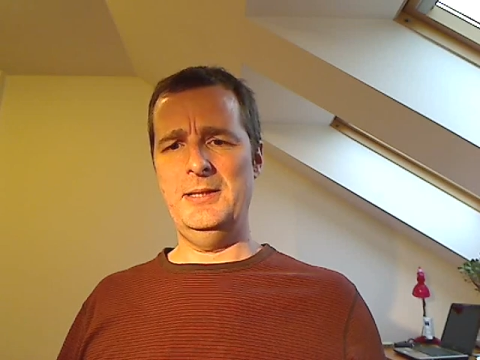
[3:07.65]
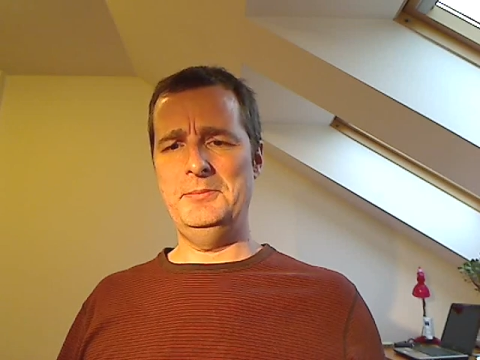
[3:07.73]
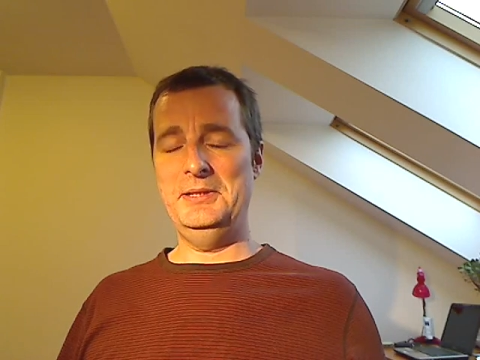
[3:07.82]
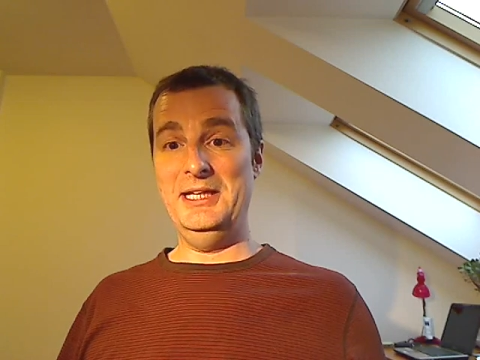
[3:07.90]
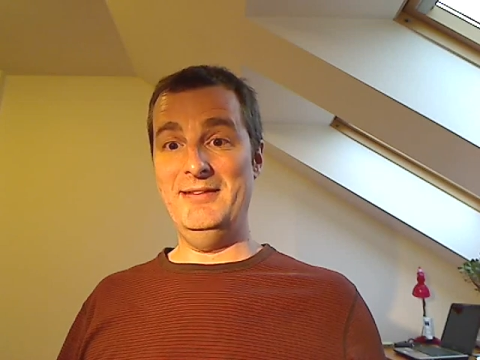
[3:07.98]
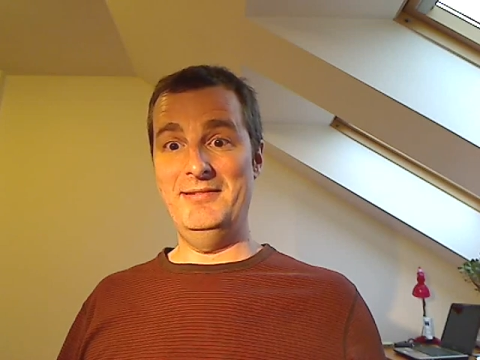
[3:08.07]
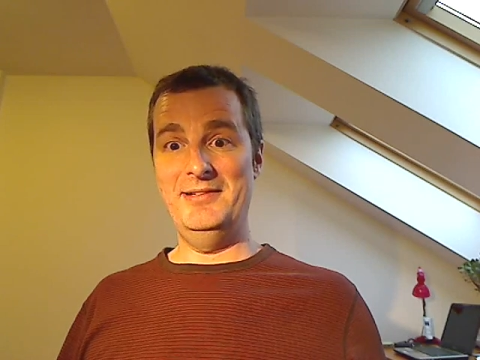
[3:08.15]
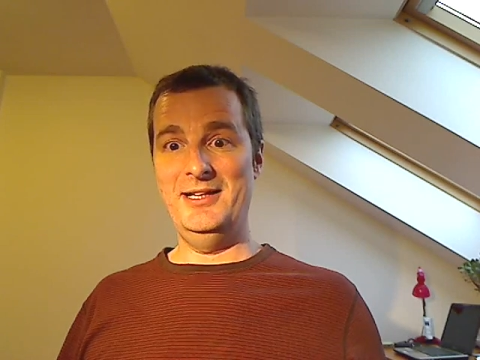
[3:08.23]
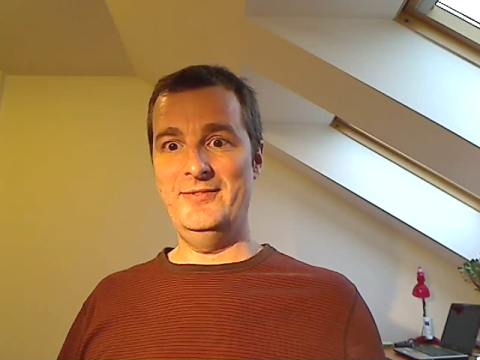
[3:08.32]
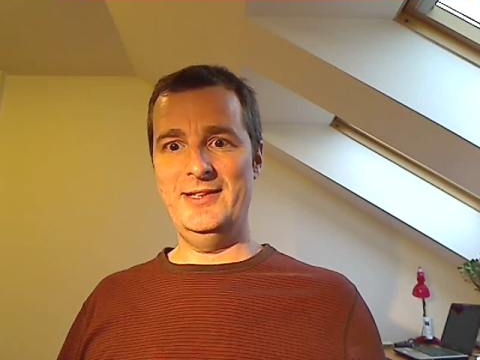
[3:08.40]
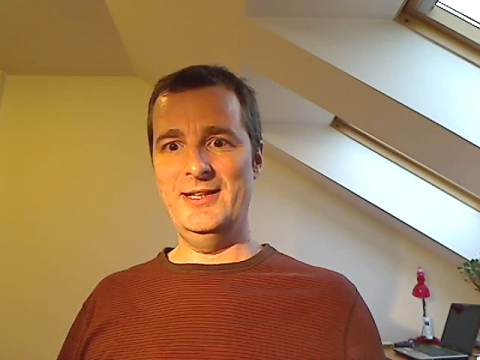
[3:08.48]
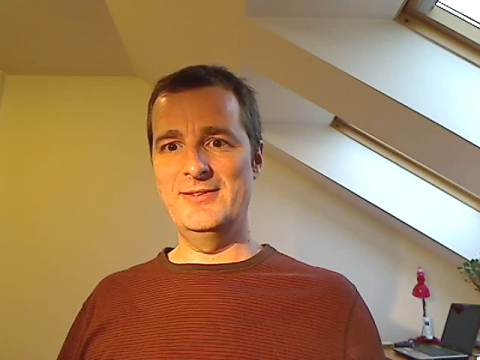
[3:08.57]
maybe a year and a
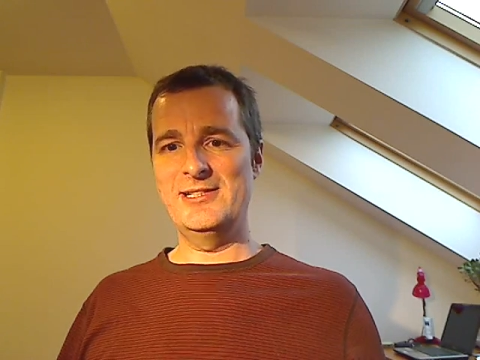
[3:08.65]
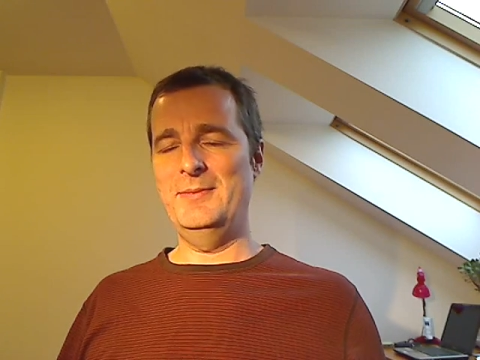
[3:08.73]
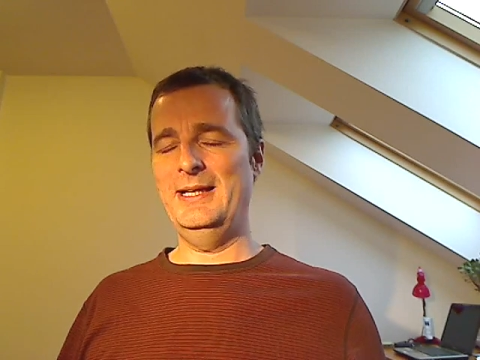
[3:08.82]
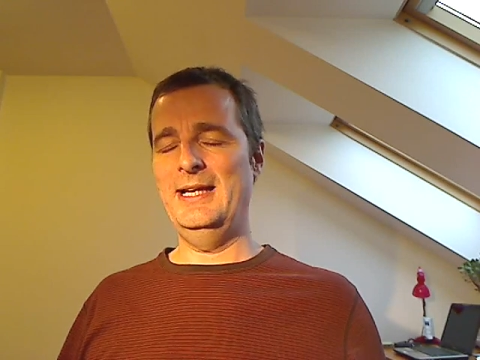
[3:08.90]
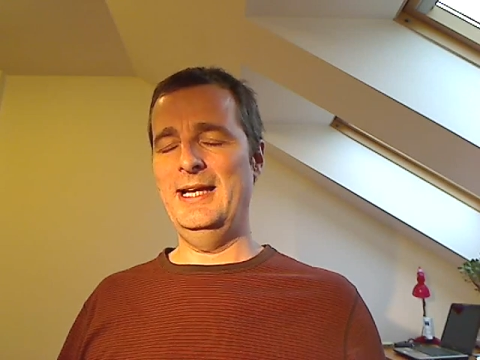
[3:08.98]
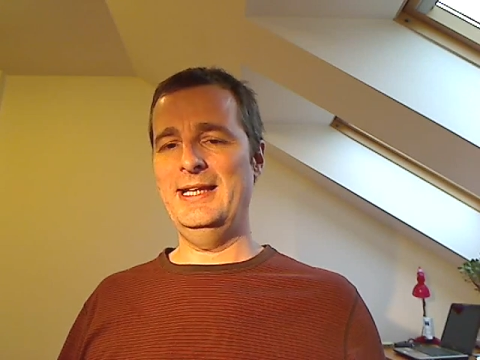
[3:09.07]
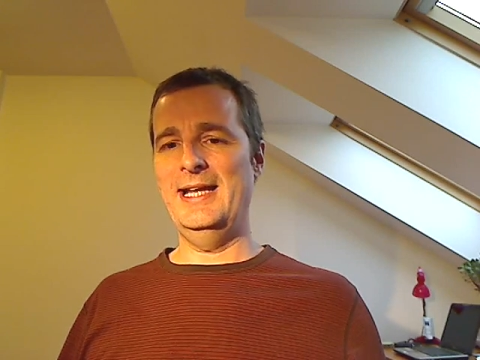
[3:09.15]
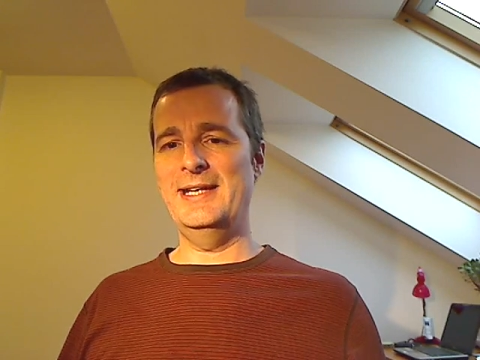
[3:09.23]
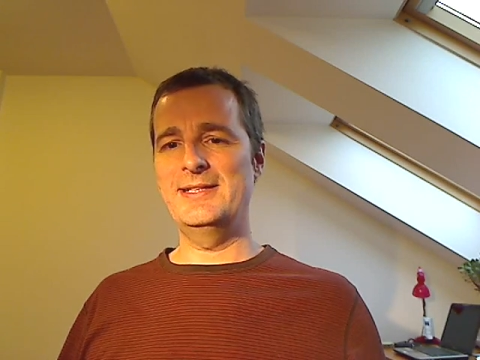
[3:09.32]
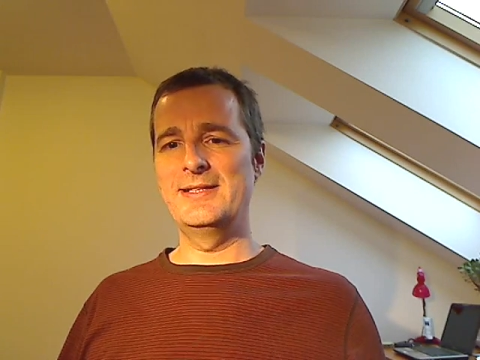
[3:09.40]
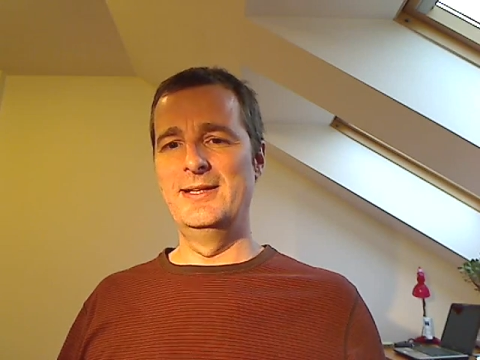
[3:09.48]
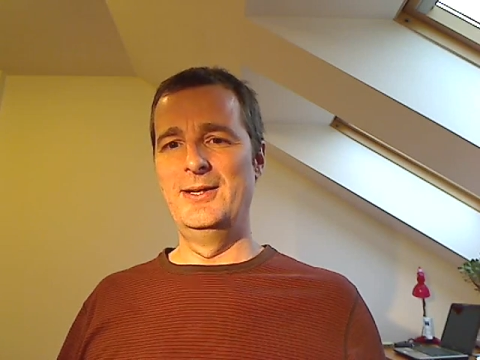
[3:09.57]
half ago, something like
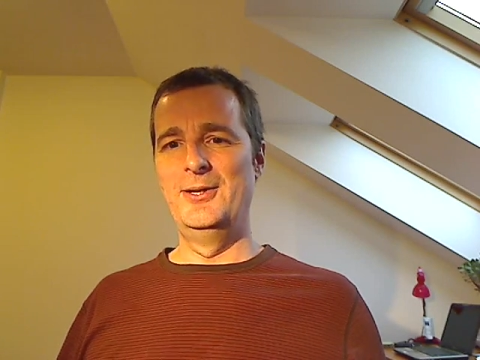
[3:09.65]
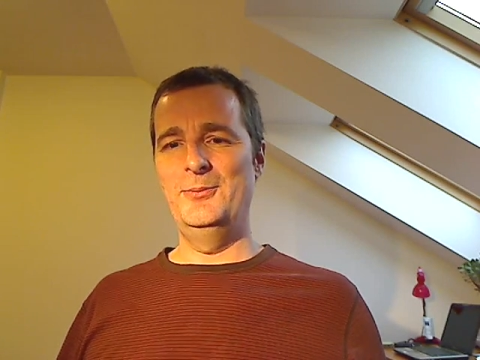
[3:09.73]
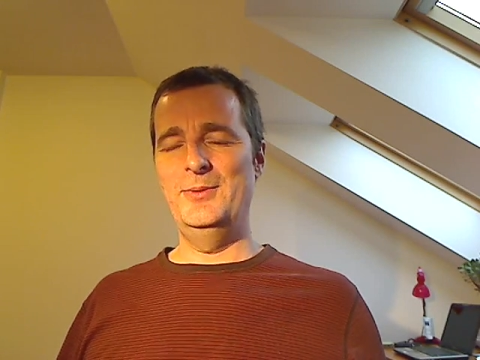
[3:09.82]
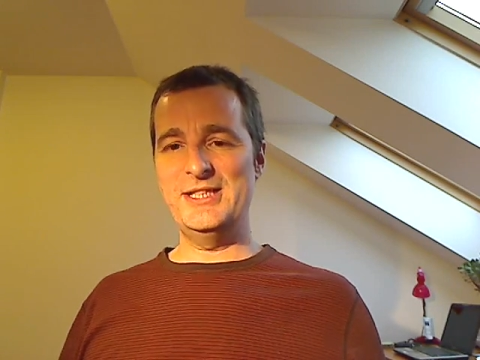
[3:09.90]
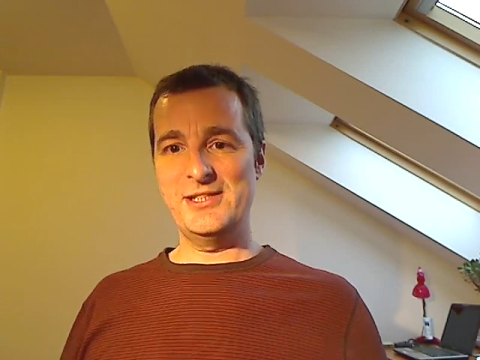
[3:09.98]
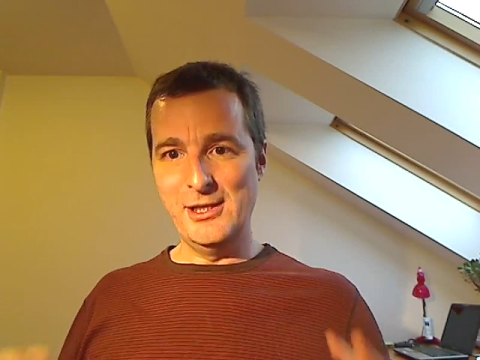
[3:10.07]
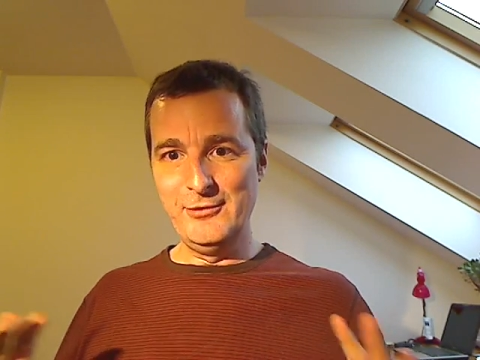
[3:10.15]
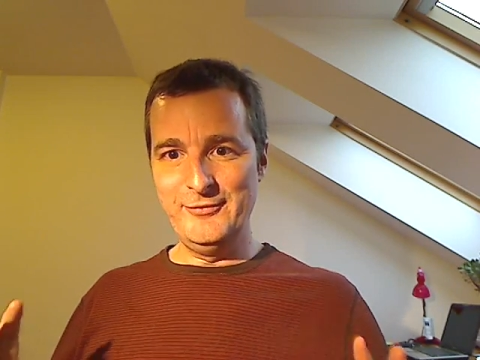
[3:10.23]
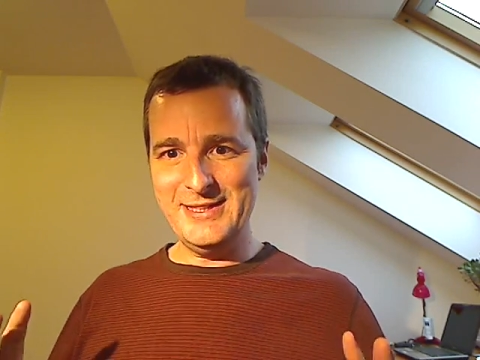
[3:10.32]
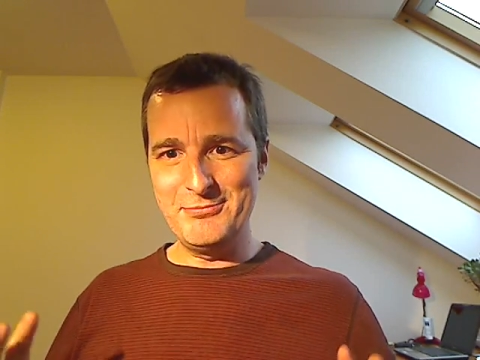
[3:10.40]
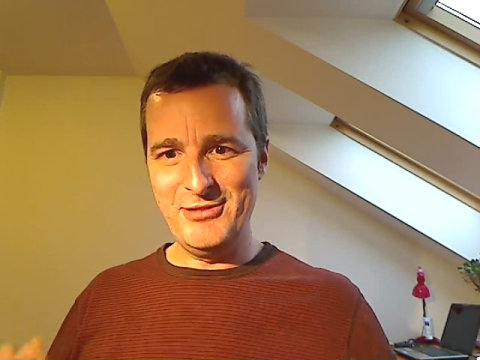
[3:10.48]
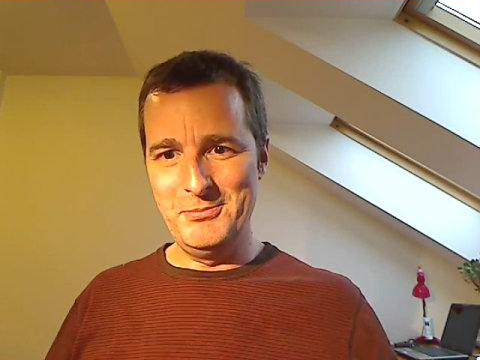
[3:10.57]
that, which solved
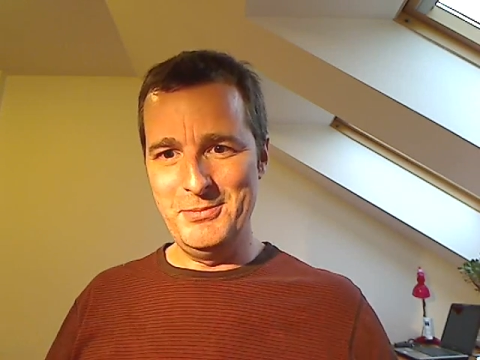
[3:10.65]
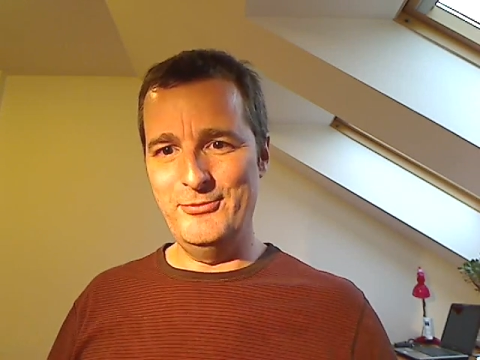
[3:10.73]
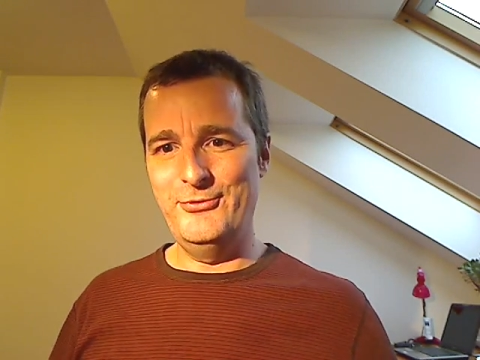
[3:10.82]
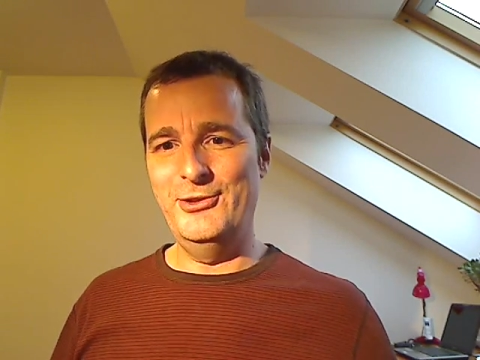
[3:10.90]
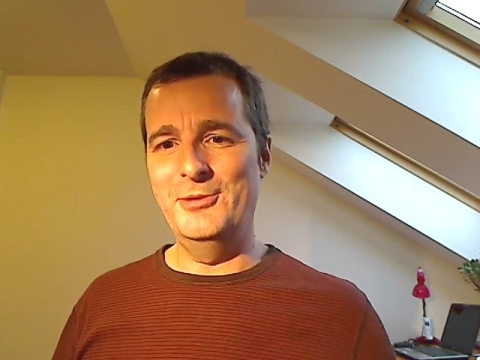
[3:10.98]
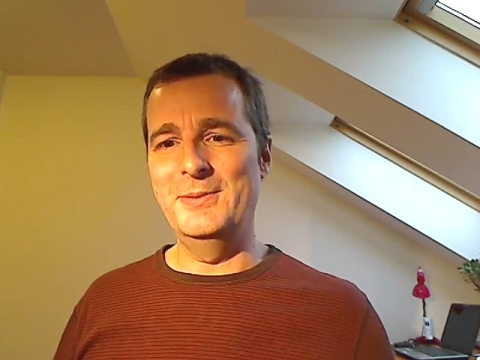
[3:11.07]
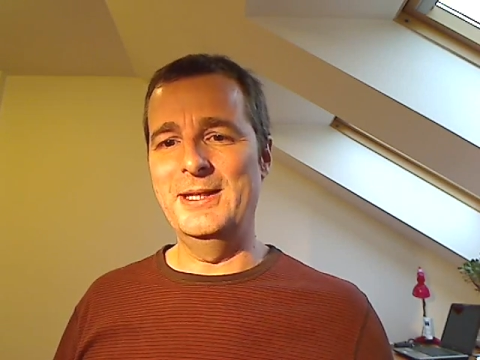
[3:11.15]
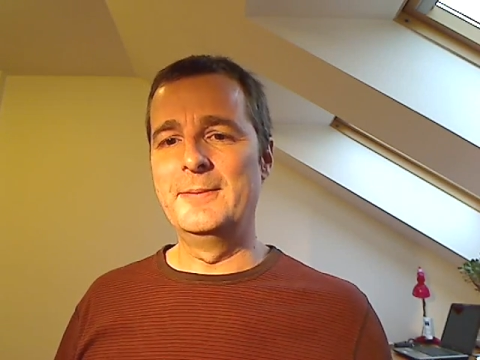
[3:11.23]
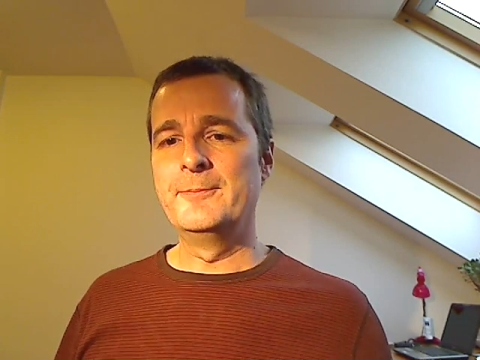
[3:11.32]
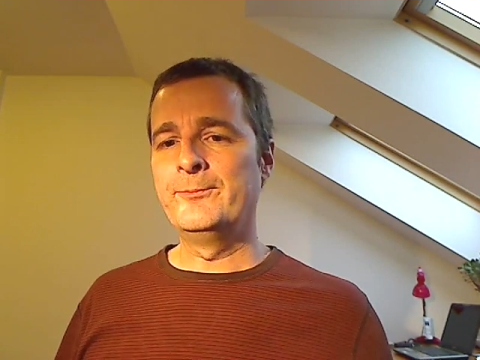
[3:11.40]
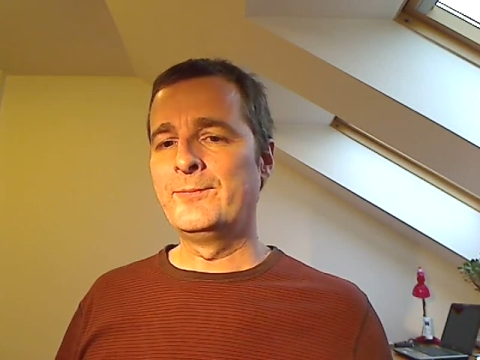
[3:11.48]
this problem for me.